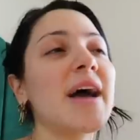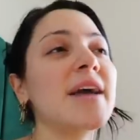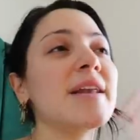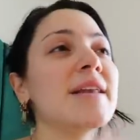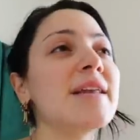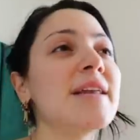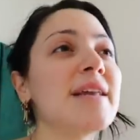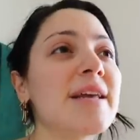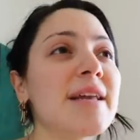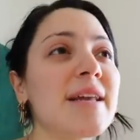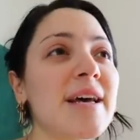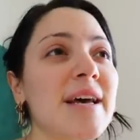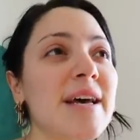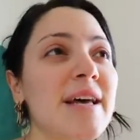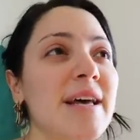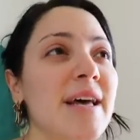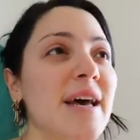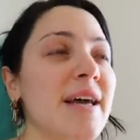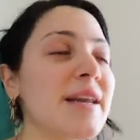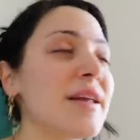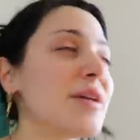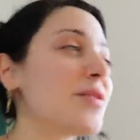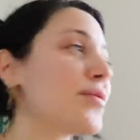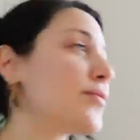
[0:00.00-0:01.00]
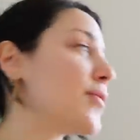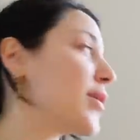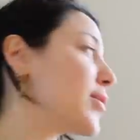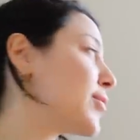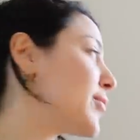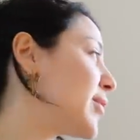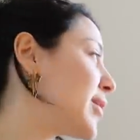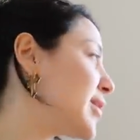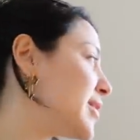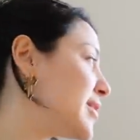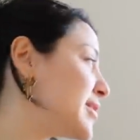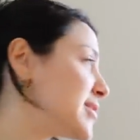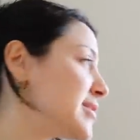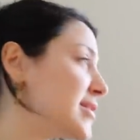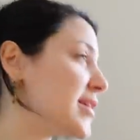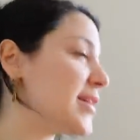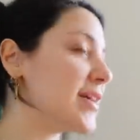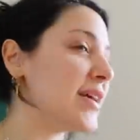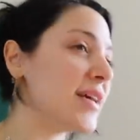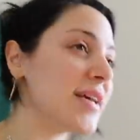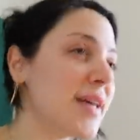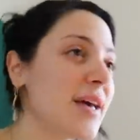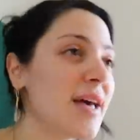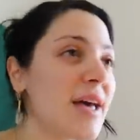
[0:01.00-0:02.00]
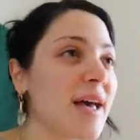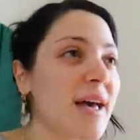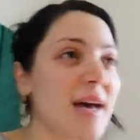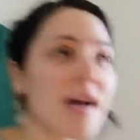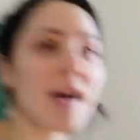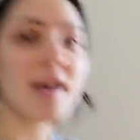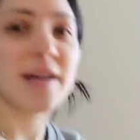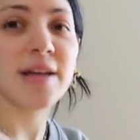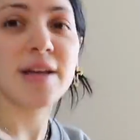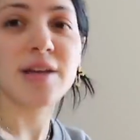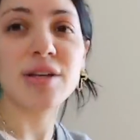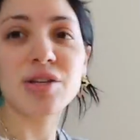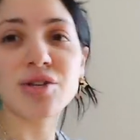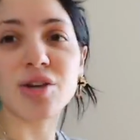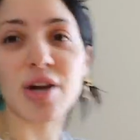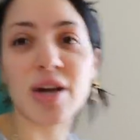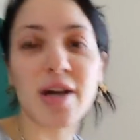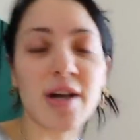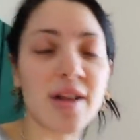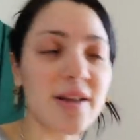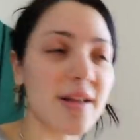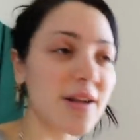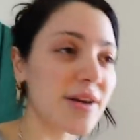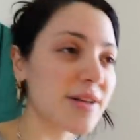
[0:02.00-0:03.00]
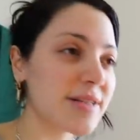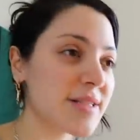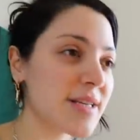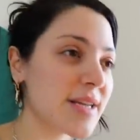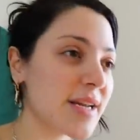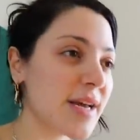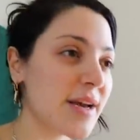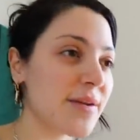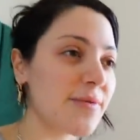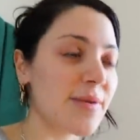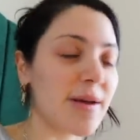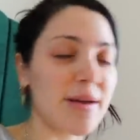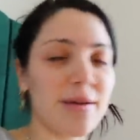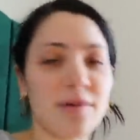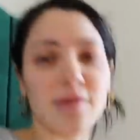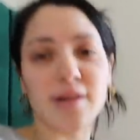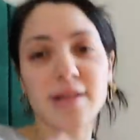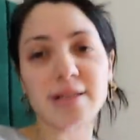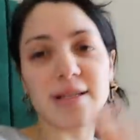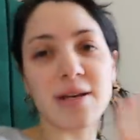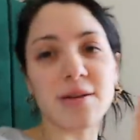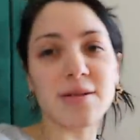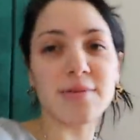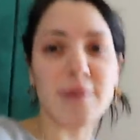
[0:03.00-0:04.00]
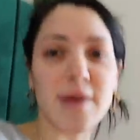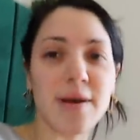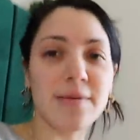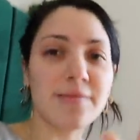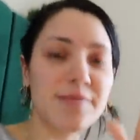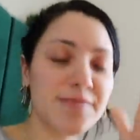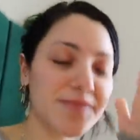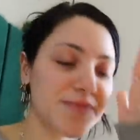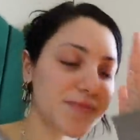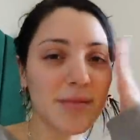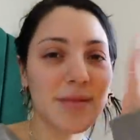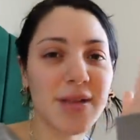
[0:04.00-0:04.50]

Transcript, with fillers: I need to run away to the city. I need to drink a little tonight. Wait, no, that sounds bad.